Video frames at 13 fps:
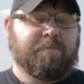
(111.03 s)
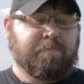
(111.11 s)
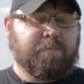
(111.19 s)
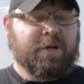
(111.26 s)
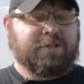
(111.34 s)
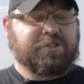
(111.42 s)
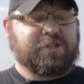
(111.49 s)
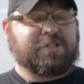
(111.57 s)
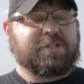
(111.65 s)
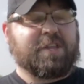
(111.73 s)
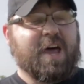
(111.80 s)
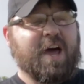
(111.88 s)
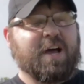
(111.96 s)
but just
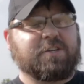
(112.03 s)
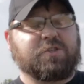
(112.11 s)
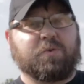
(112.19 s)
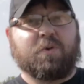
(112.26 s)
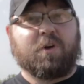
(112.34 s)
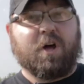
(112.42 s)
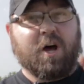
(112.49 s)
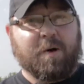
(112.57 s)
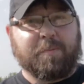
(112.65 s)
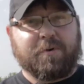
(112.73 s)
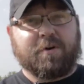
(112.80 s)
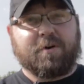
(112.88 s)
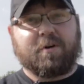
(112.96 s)
the actual
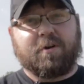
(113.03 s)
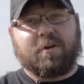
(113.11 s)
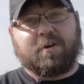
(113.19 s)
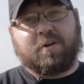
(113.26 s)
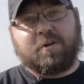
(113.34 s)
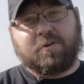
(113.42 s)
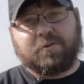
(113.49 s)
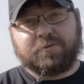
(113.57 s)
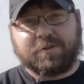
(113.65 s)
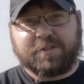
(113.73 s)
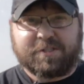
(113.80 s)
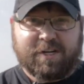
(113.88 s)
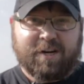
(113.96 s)
upper
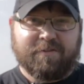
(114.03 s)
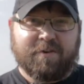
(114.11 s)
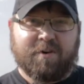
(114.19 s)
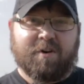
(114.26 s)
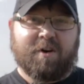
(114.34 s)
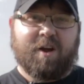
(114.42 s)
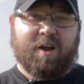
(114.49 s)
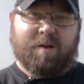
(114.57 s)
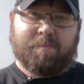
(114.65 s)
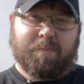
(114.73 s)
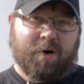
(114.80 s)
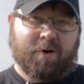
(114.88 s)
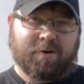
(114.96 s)
receiver and
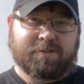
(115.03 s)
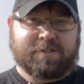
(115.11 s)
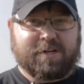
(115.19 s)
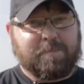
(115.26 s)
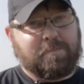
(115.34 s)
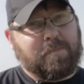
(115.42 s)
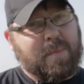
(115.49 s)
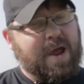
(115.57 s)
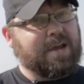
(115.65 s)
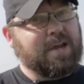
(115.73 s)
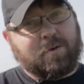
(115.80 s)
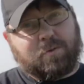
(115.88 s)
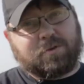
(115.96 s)
parts to make
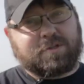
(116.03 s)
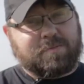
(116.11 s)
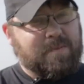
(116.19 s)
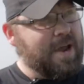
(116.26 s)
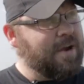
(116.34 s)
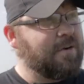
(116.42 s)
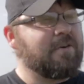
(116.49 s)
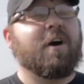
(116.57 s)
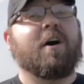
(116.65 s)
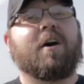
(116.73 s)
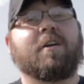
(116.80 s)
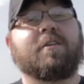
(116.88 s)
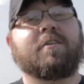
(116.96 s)
it
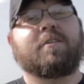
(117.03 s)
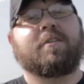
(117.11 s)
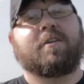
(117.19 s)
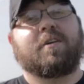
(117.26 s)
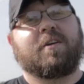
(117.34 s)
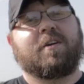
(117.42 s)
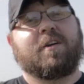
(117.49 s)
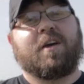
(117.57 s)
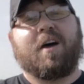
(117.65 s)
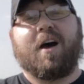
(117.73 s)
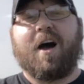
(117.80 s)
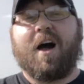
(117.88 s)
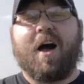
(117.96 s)
run,
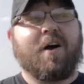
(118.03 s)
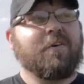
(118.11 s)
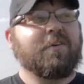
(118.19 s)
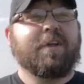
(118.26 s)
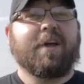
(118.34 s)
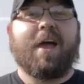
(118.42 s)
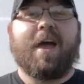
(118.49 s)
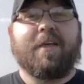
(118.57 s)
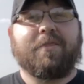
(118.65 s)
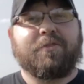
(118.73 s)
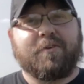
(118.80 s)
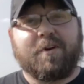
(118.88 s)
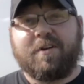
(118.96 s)
I only had
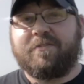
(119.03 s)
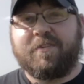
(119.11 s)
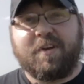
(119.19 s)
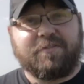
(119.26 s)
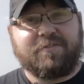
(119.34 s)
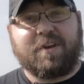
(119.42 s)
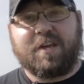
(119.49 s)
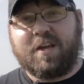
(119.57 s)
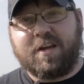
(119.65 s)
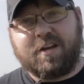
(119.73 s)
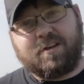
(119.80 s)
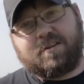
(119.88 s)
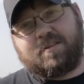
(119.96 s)
$350 in
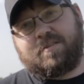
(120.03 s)
it.